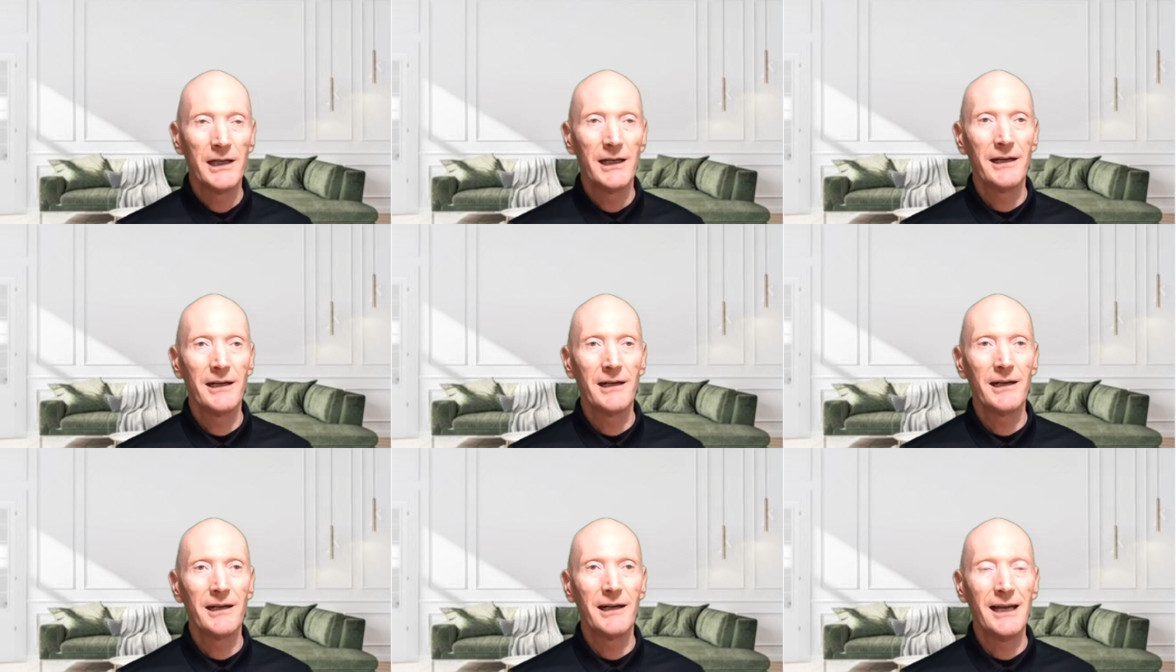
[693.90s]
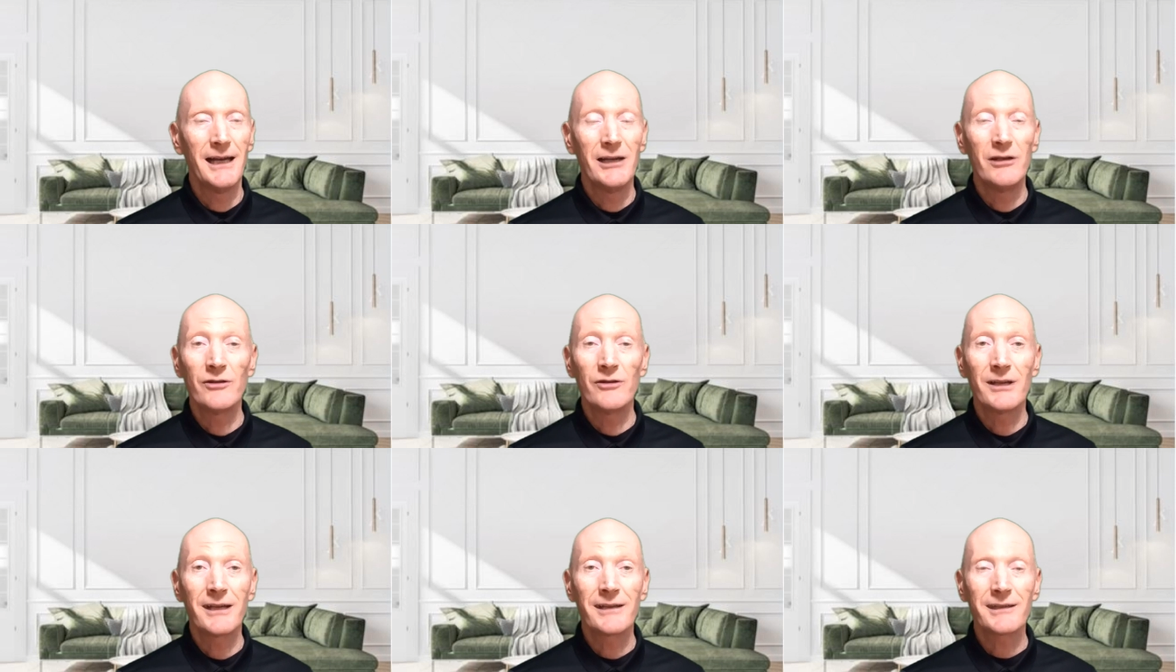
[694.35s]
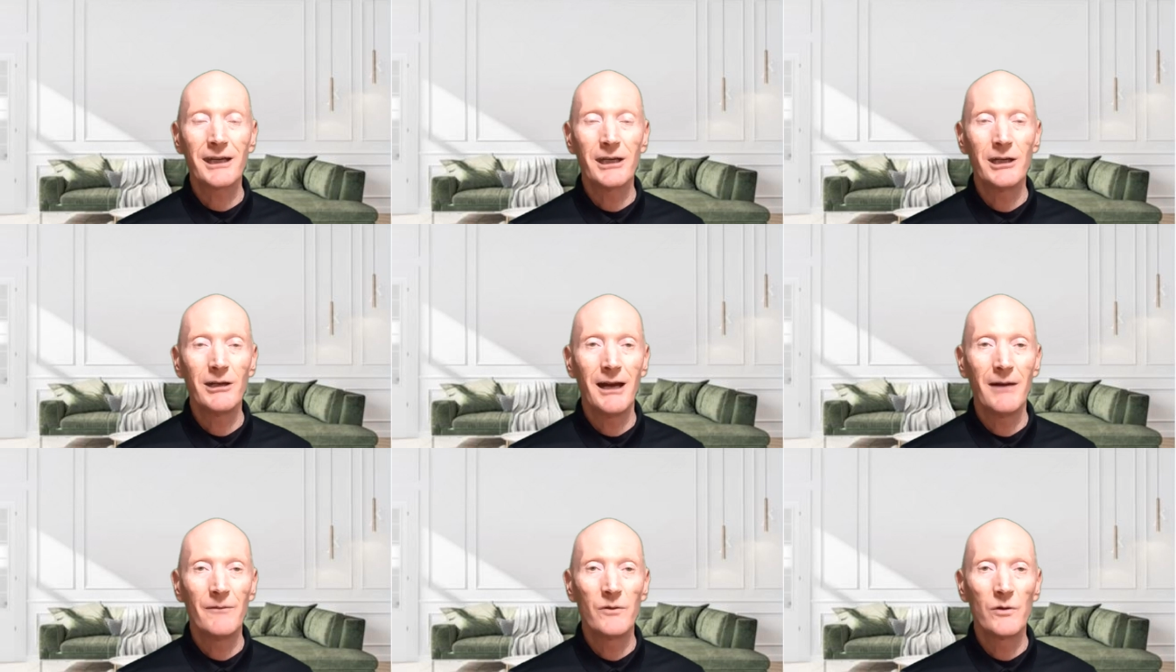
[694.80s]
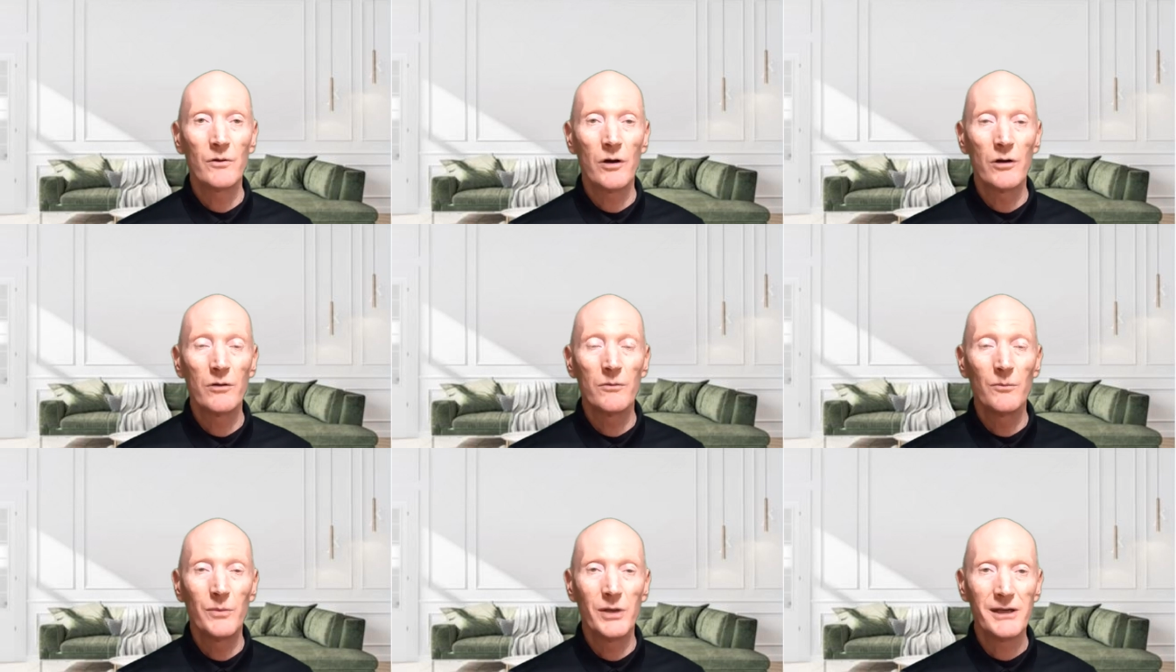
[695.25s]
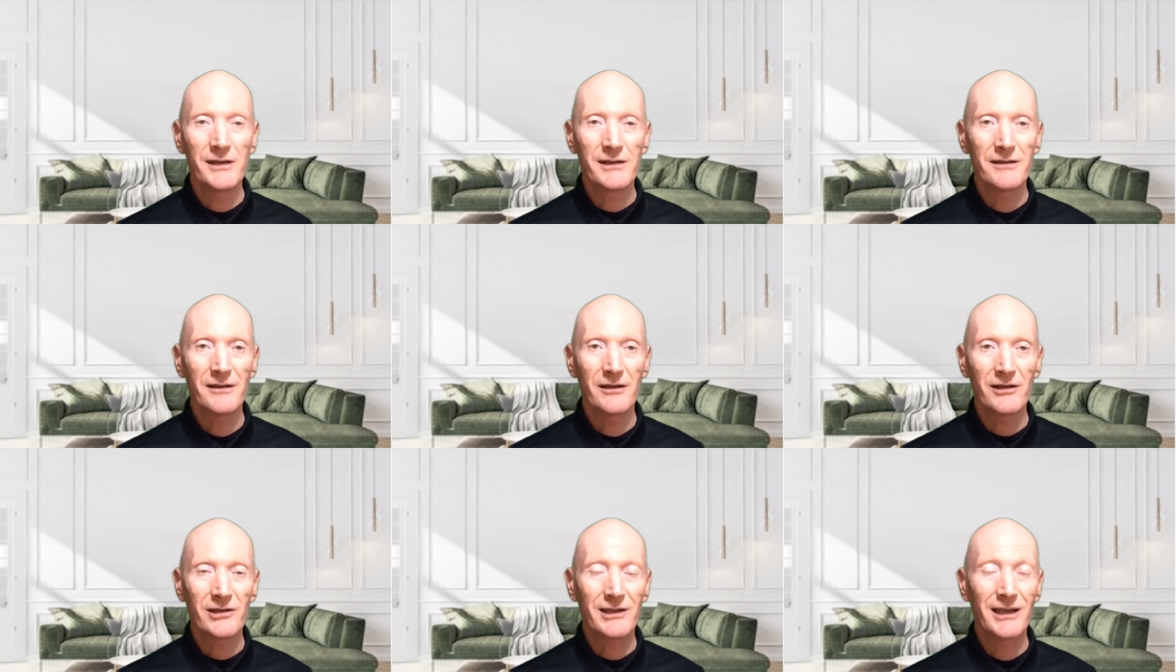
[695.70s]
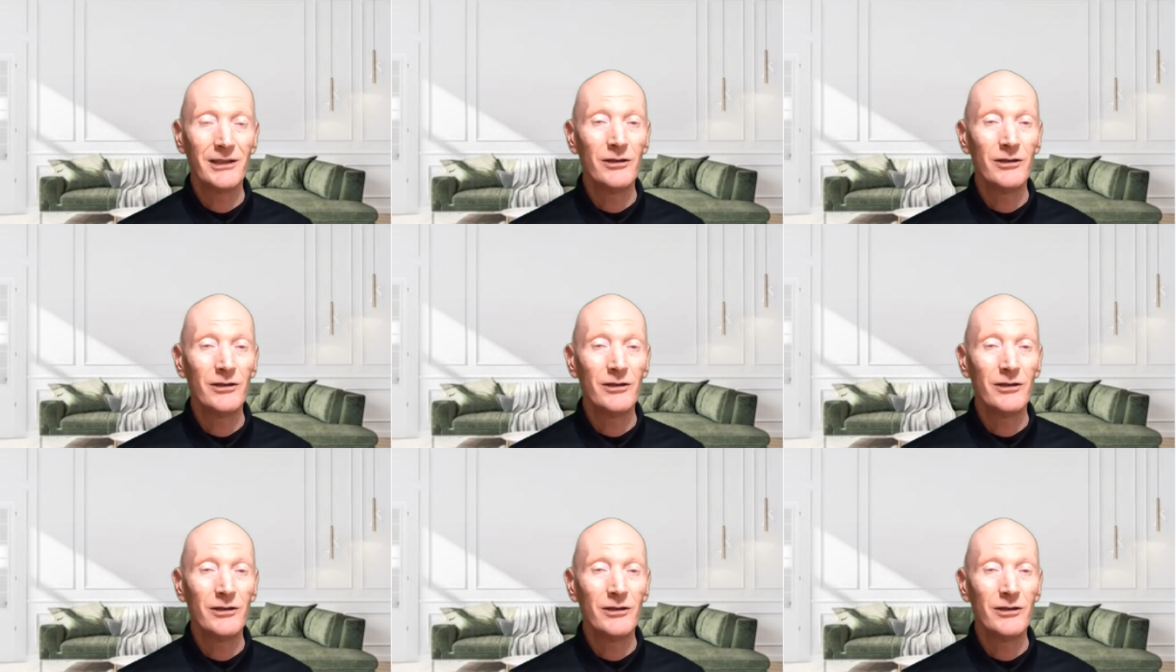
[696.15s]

and let's say you have your own business,